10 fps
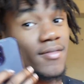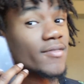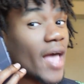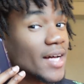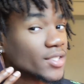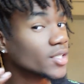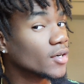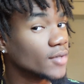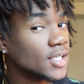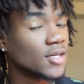That's the
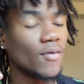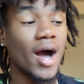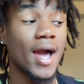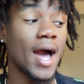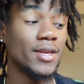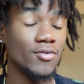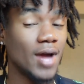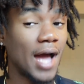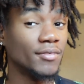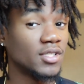reason why I do
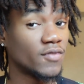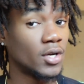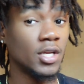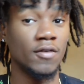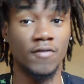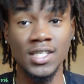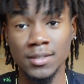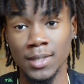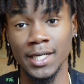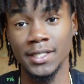have this phone in the
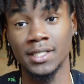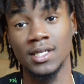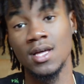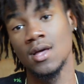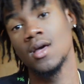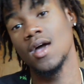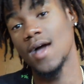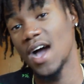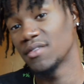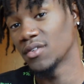first place,
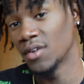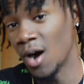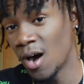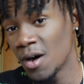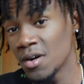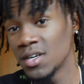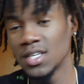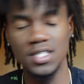after all.